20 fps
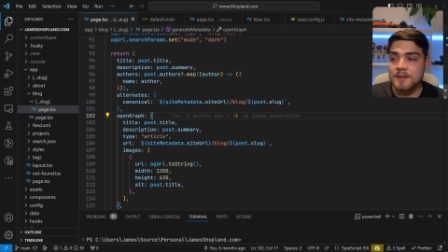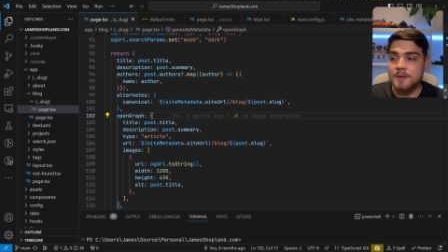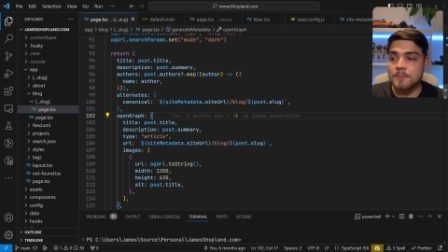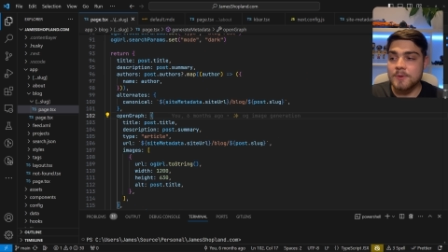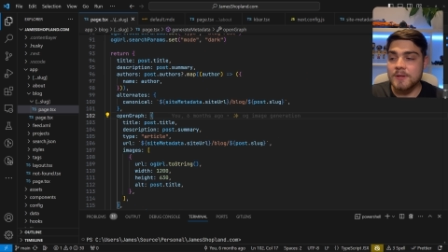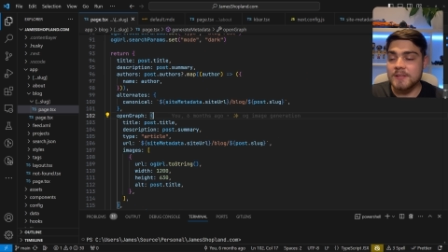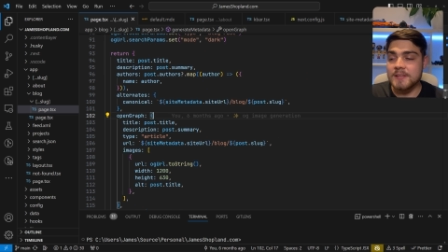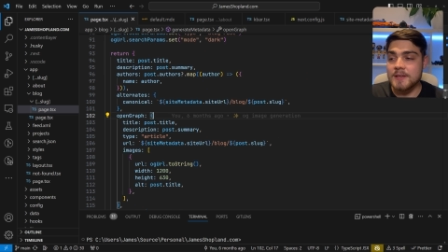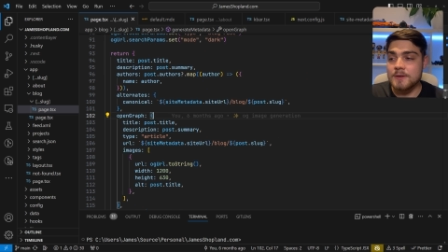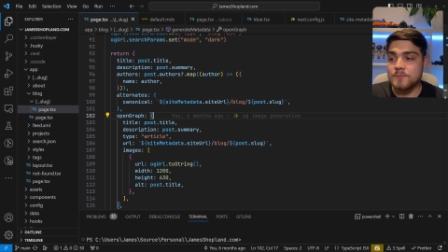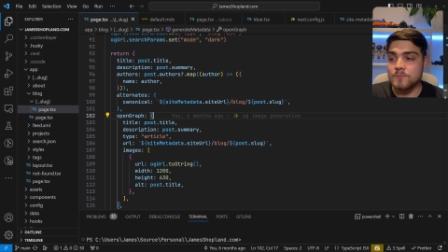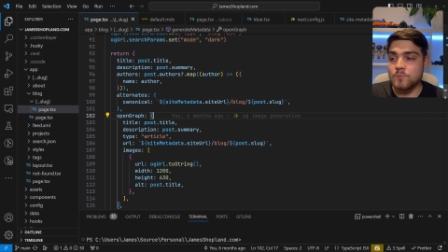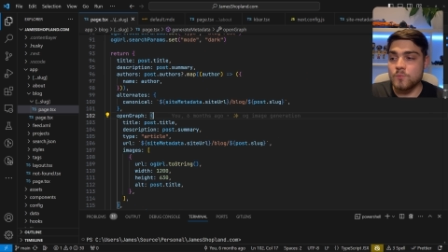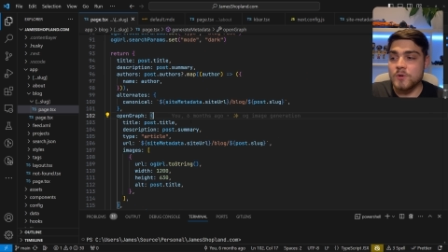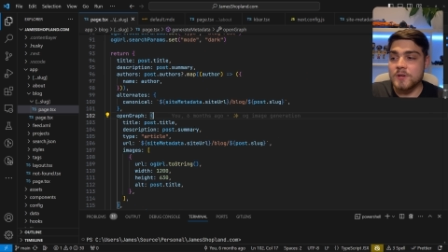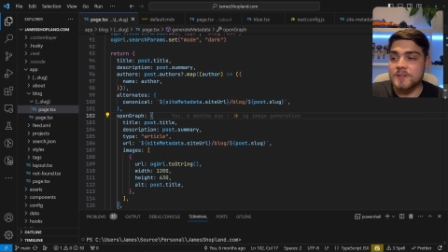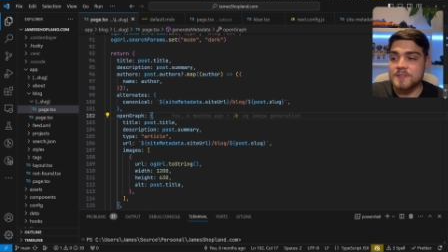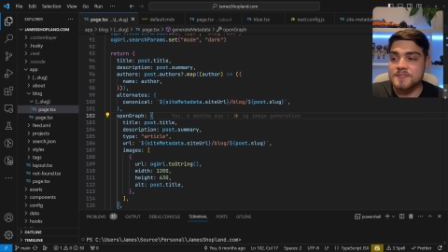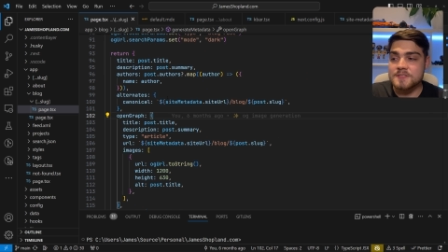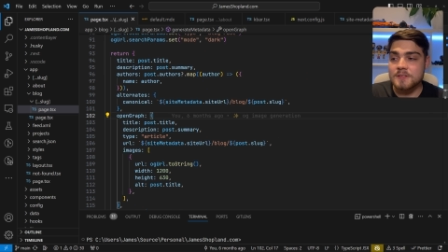But again,
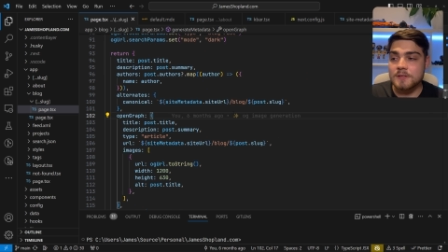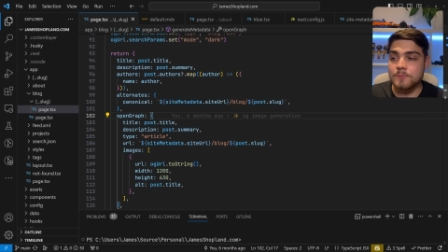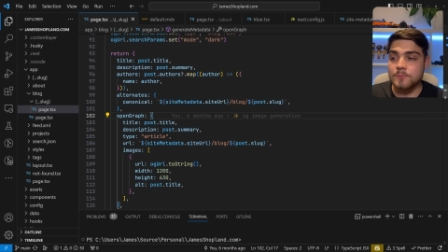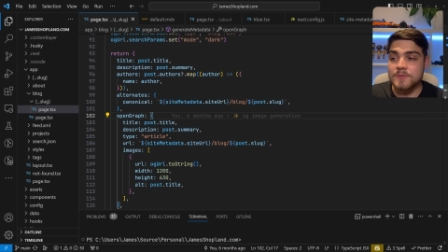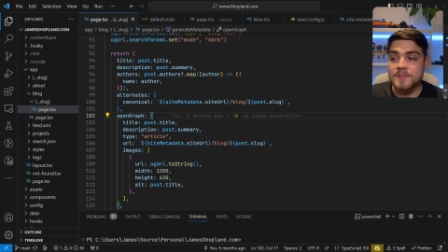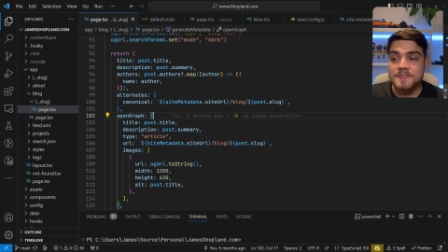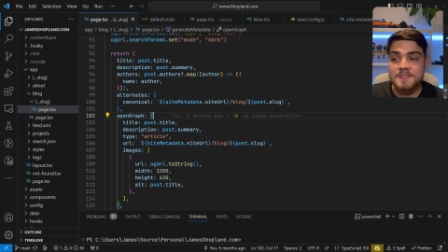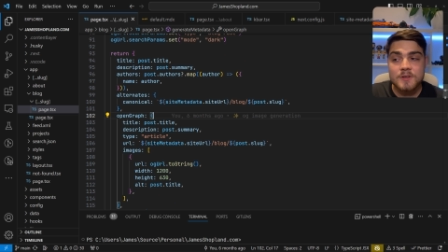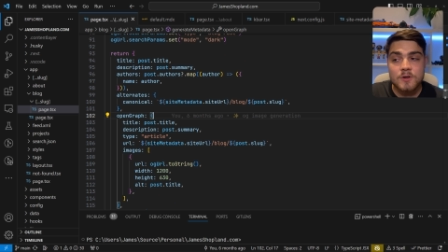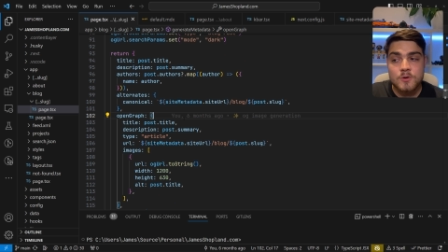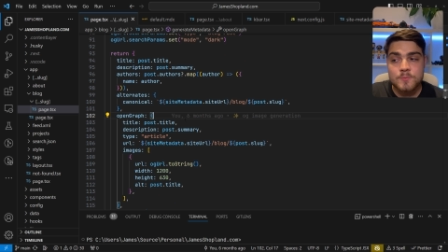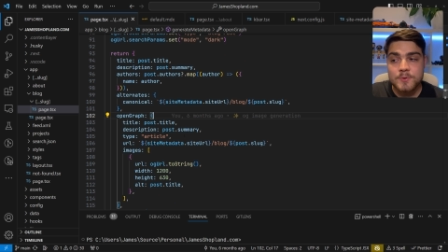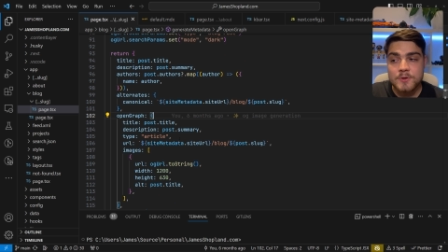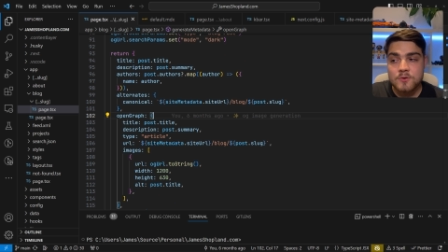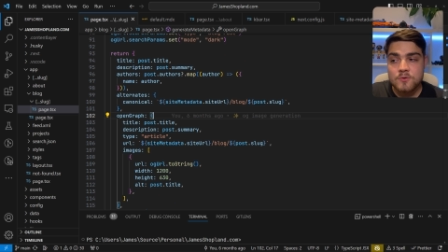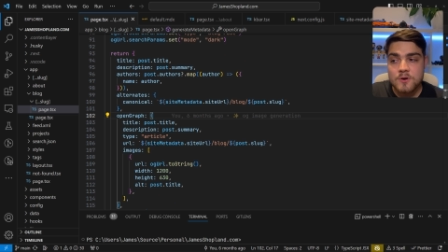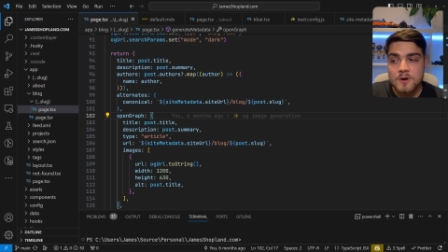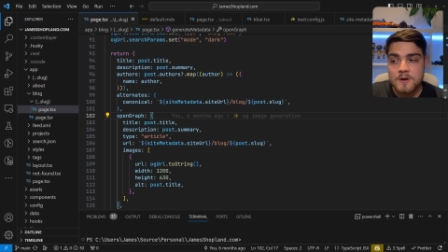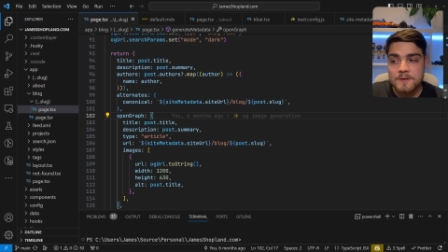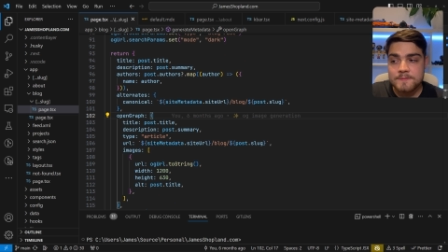we're concerned with this open
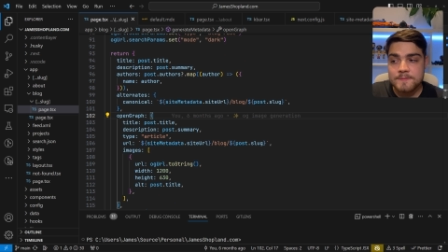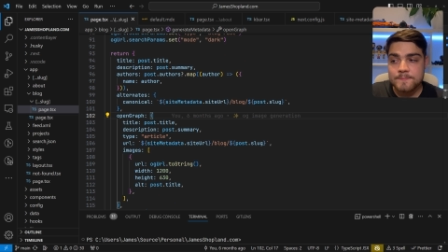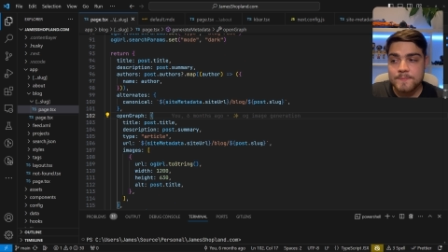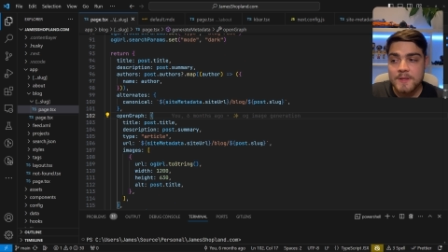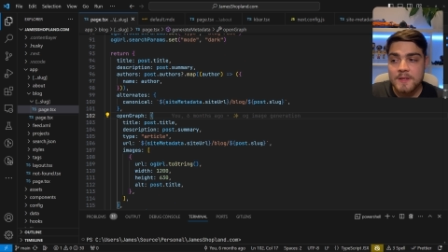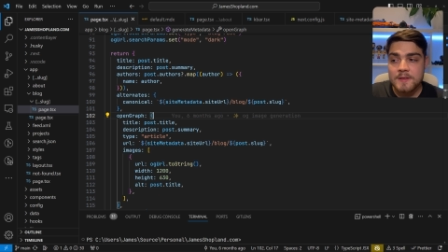graph.